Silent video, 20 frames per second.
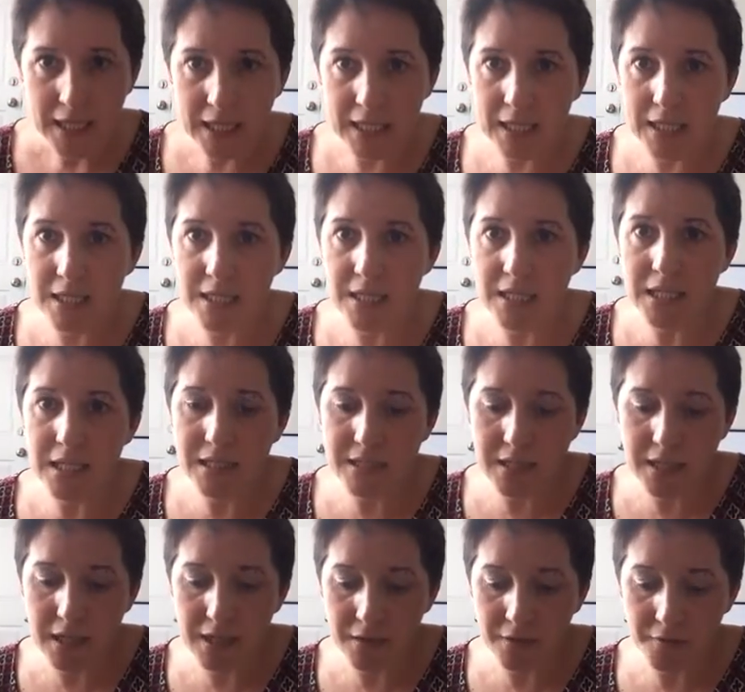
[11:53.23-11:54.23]
And
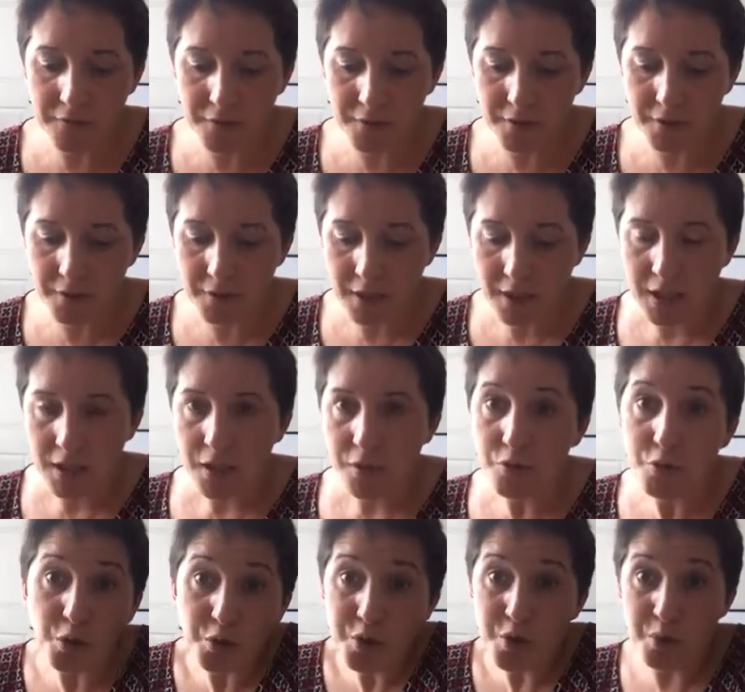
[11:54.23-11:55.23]
it's kind of
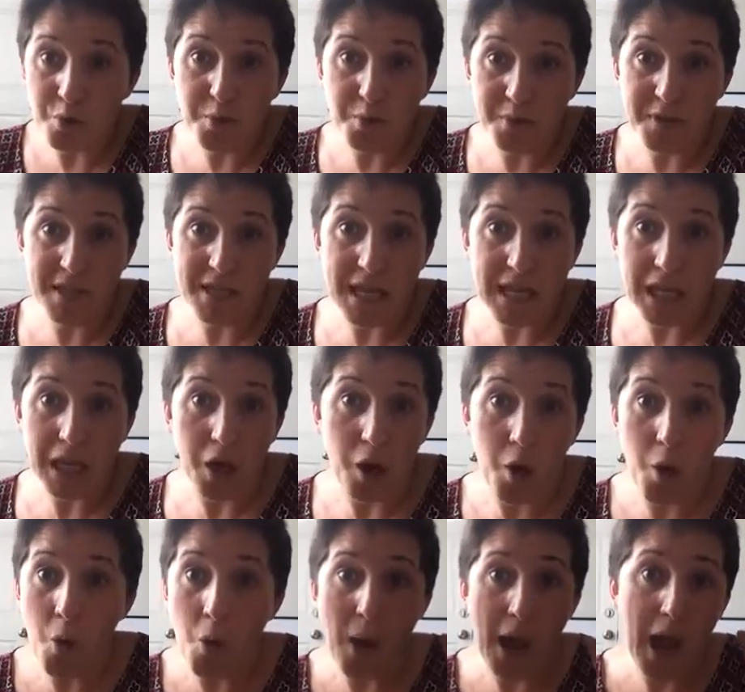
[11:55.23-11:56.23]
not true to think,
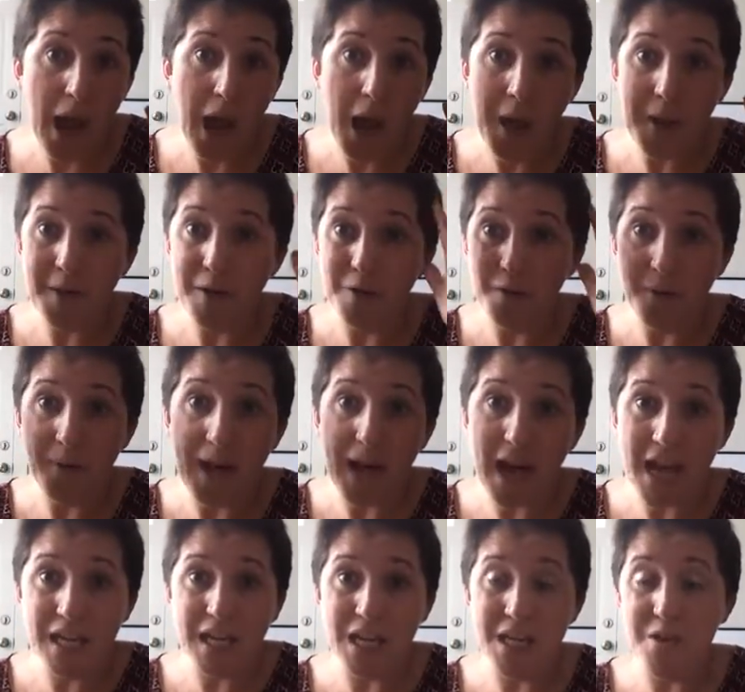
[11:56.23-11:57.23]
oh,
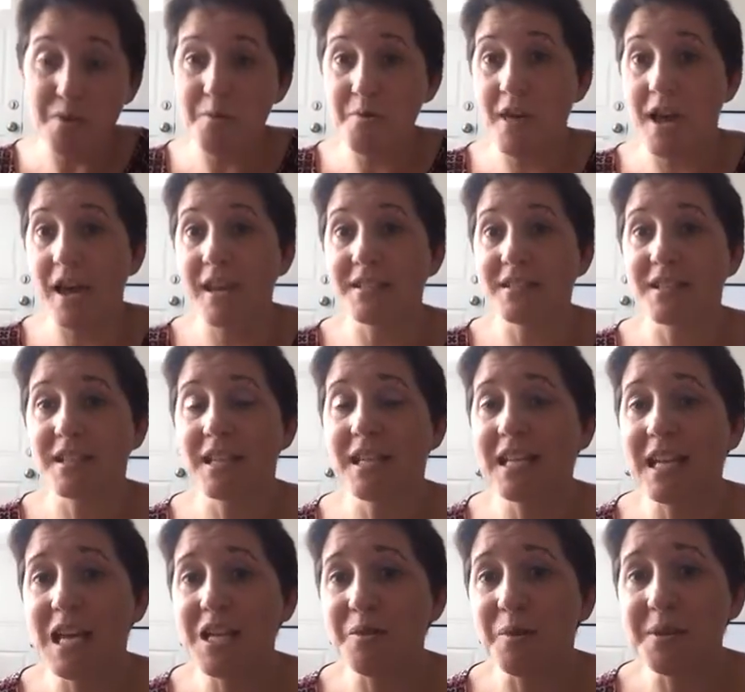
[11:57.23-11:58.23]
I can do that
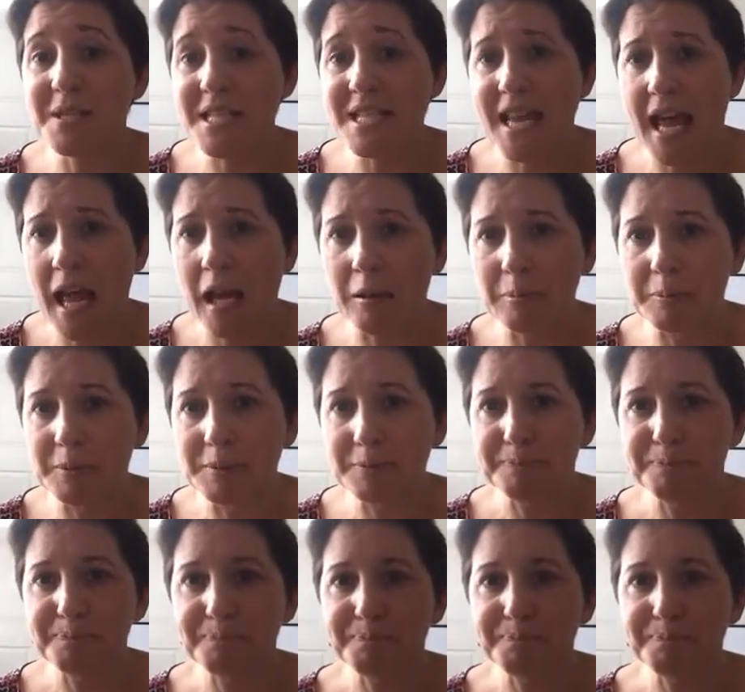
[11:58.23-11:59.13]
and I don't need help.